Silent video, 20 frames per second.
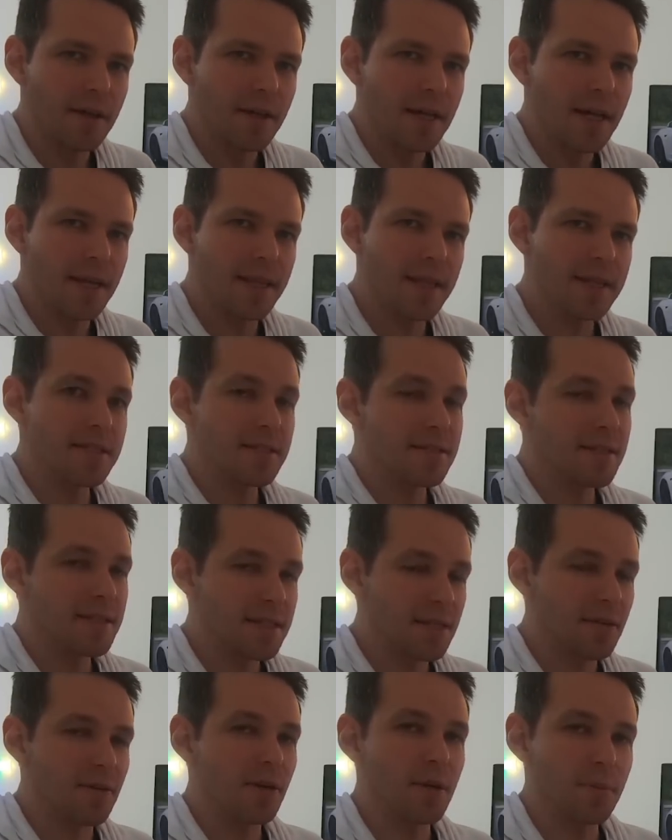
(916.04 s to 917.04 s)
And that's
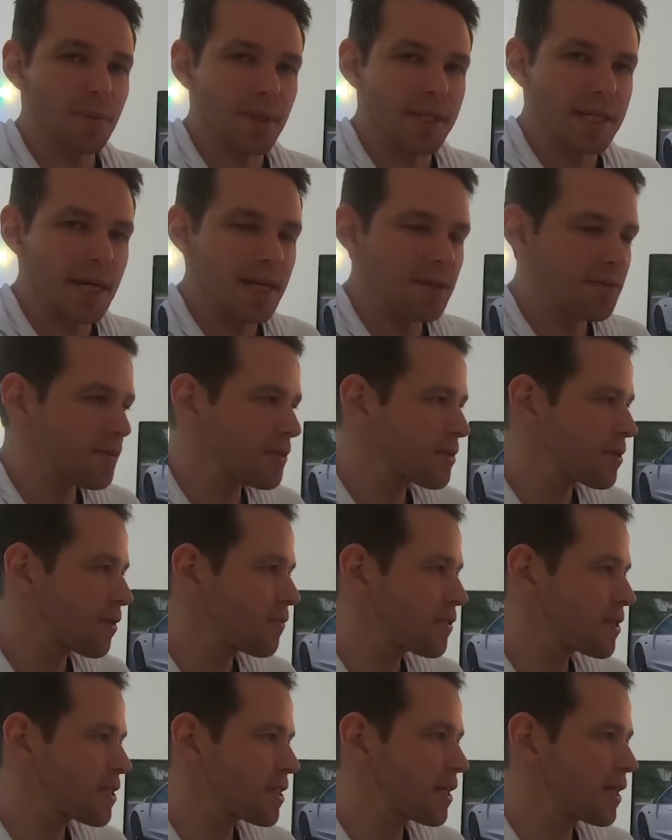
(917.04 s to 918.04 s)
incredibly dangerous,
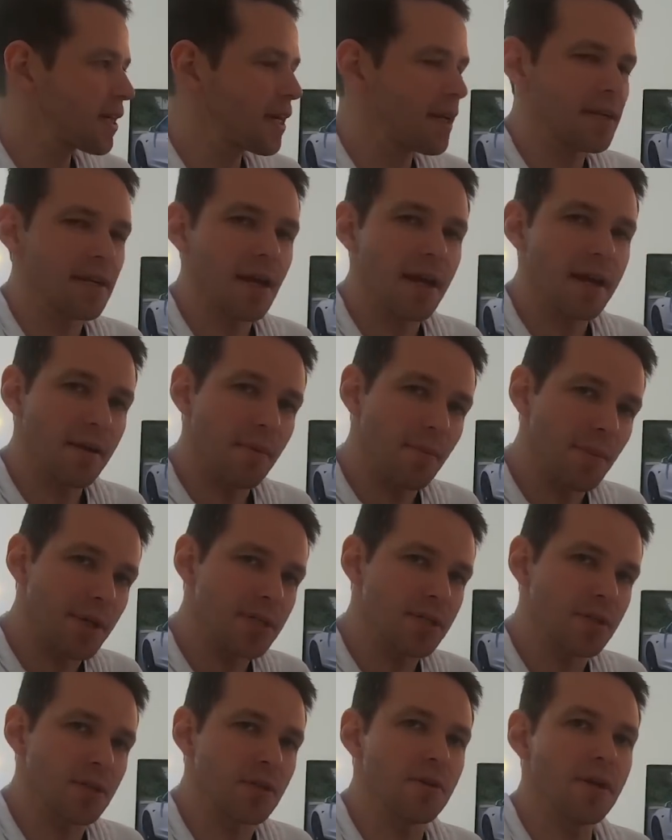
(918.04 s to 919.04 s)
obviously, and it
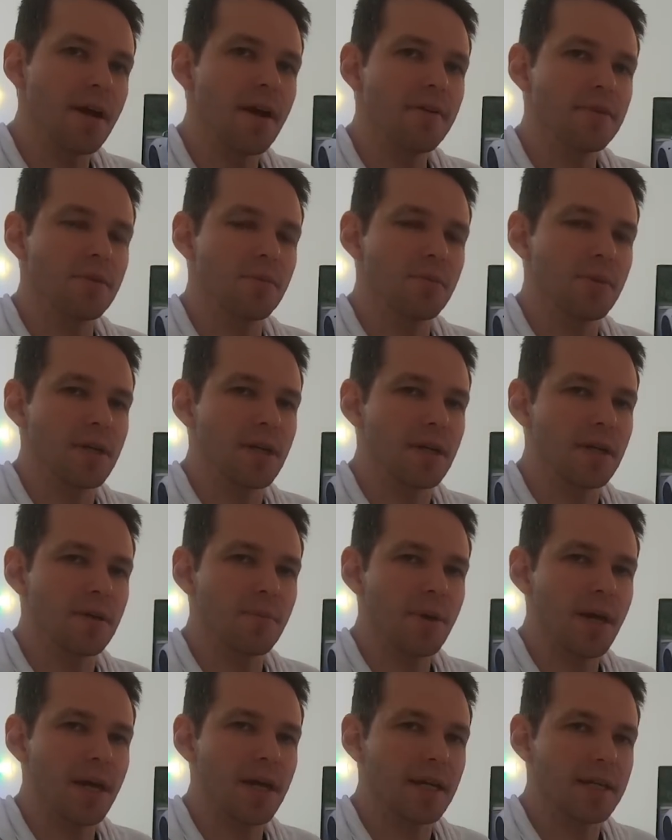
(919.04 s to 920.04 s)
means that you have to be
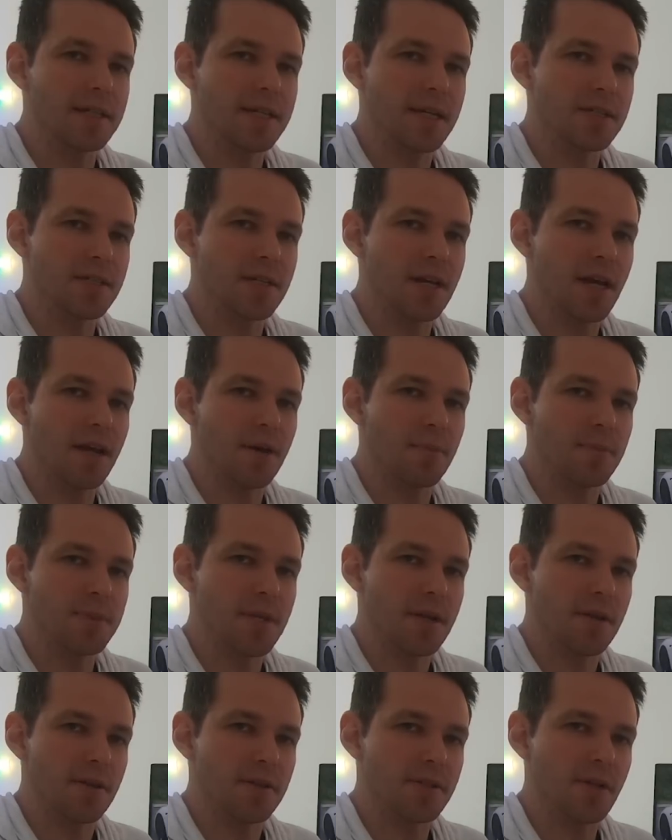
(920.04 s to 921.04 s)
paying attention 100%
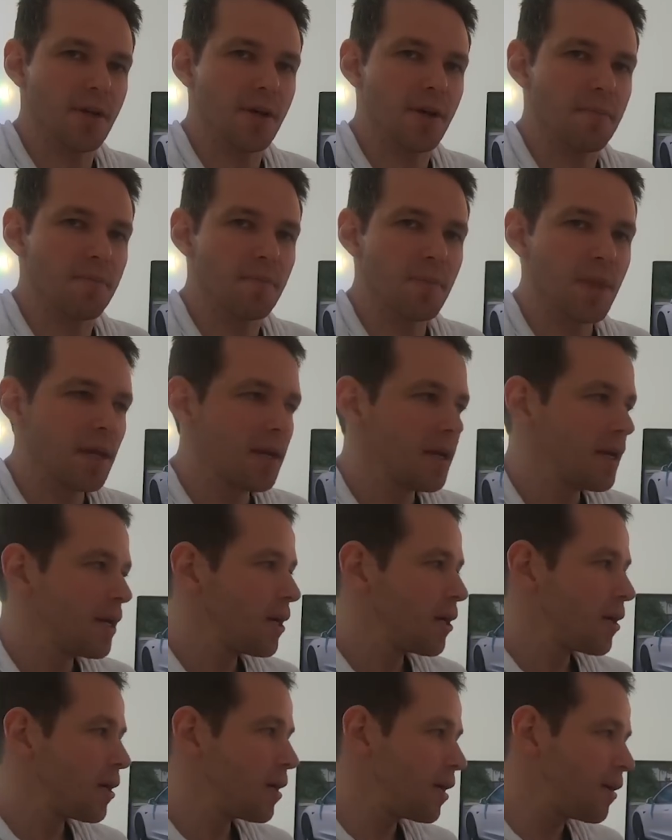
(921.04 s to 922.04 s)
of the time.
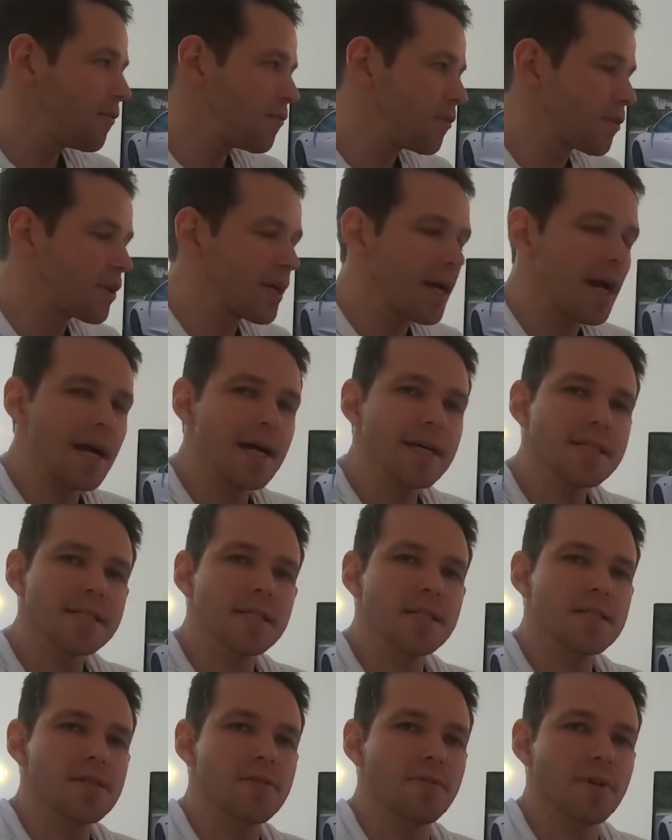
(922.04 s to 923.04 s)
If your car
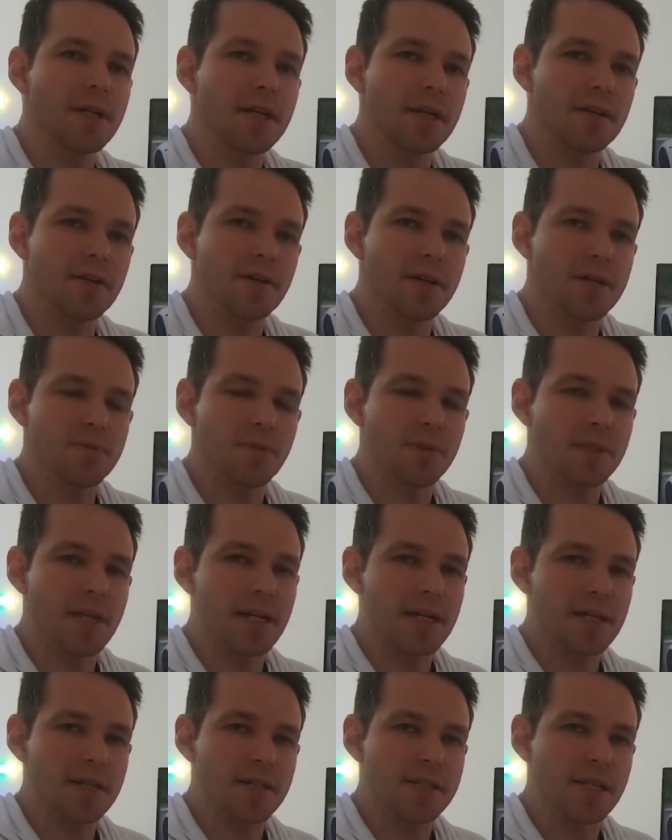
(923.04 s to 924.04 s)
starts to recognize what that
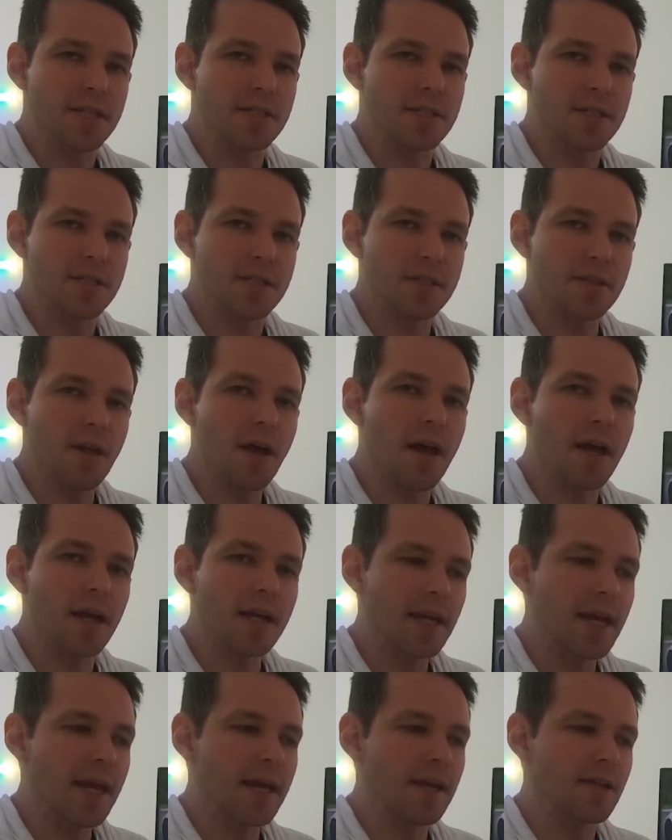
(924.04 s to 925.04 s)
intersection is
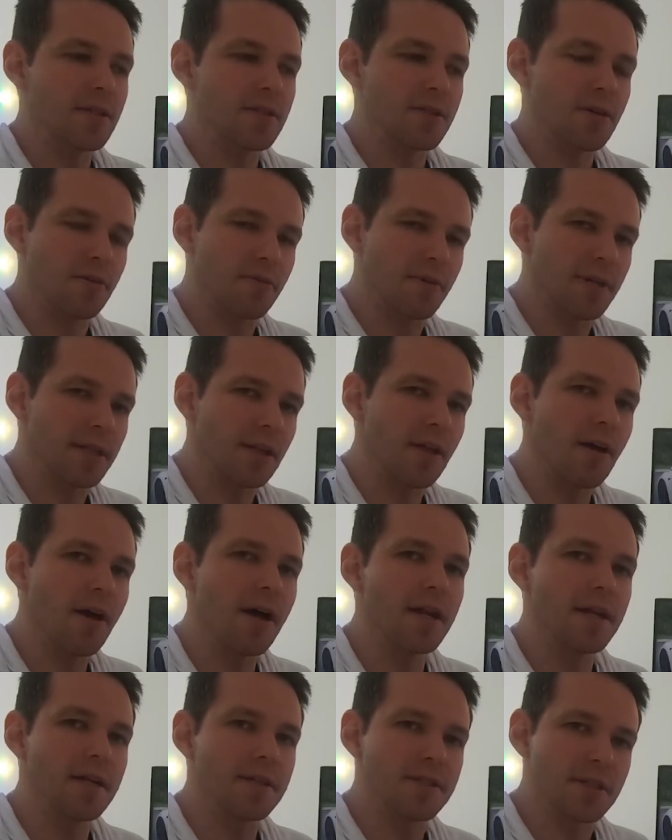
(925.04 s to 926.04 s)
like and it's got a red
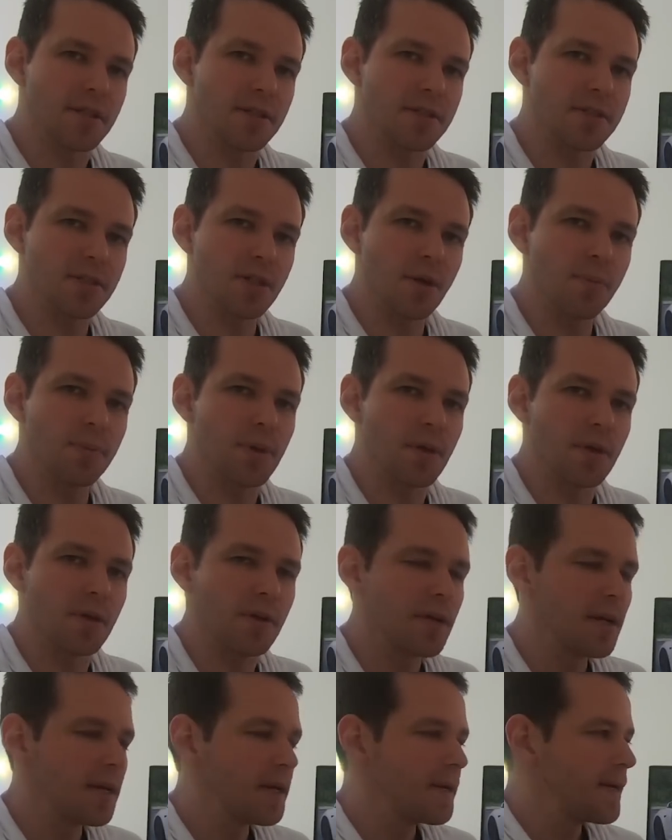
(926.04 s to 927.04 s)
light and it's going to stop
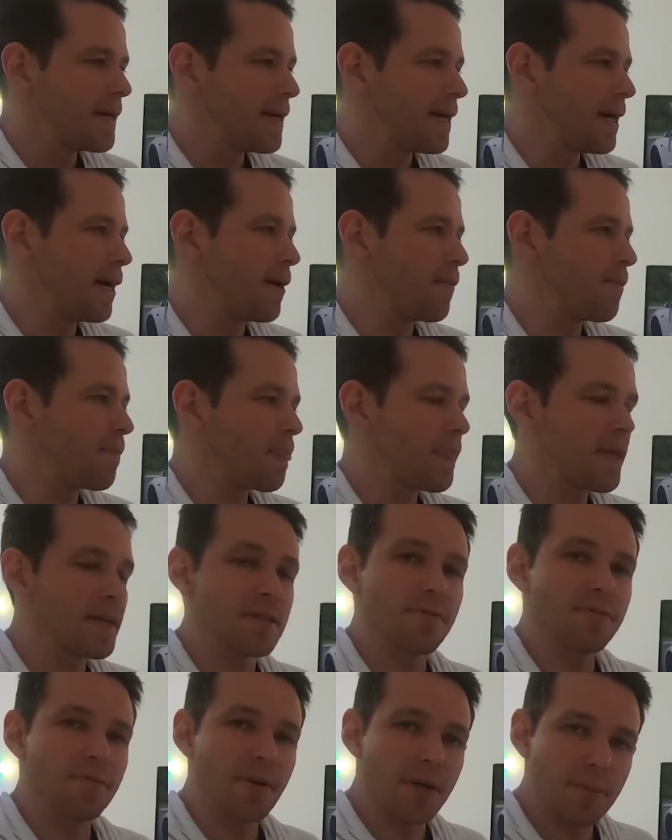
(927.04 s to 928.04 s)
you, that's
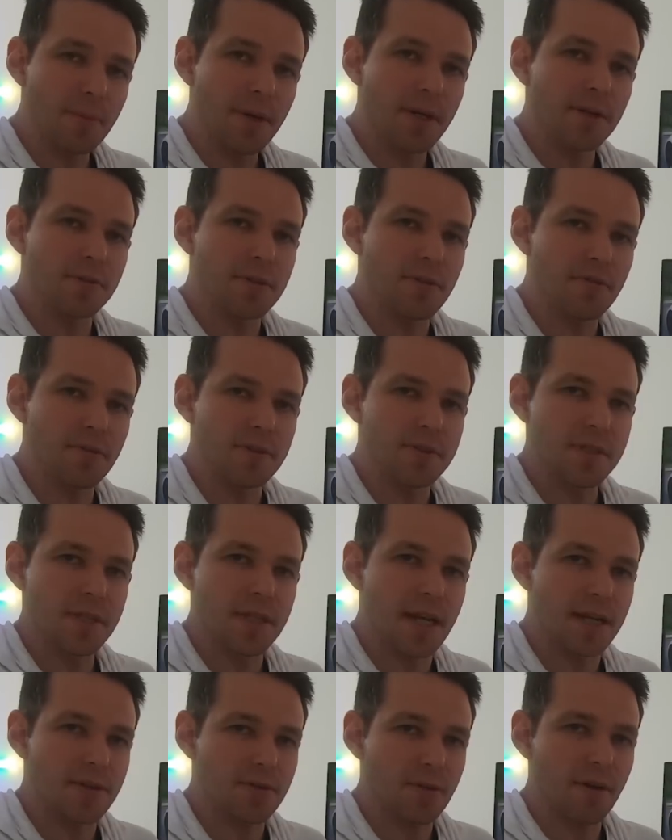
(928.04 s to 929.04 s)
a fundamental difference in
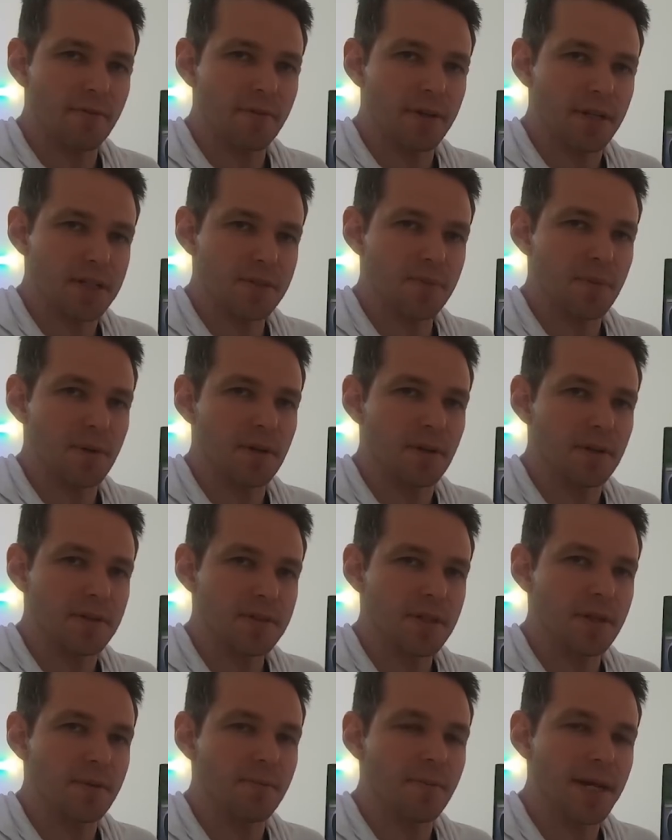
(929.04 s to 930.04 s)
that driving
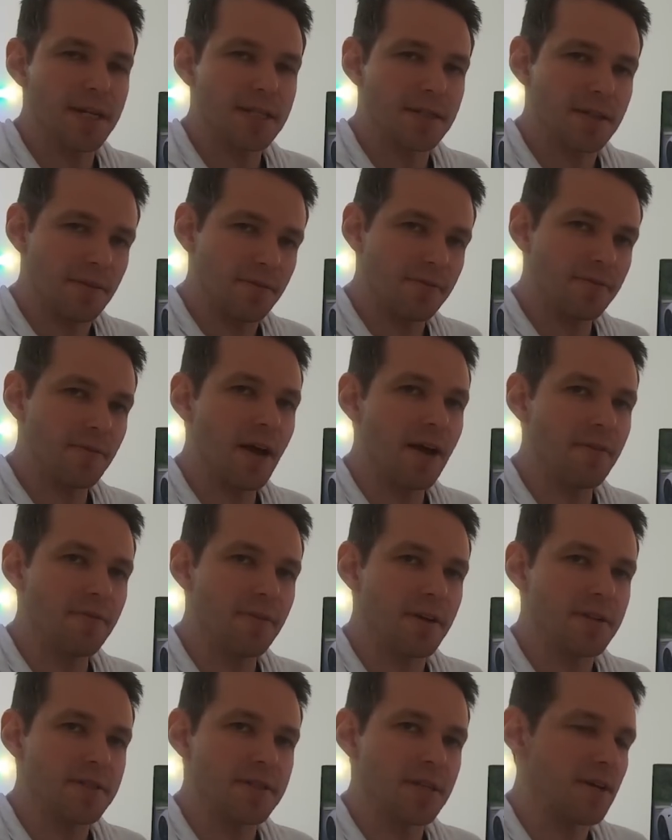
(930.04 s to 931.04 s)
experience, and it makes it far,
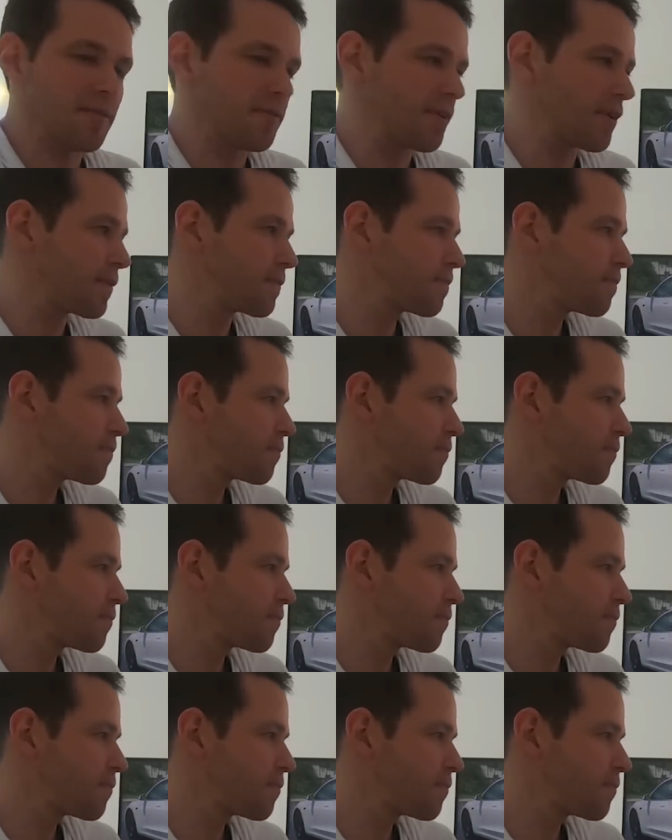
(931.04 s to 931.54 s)
far safer.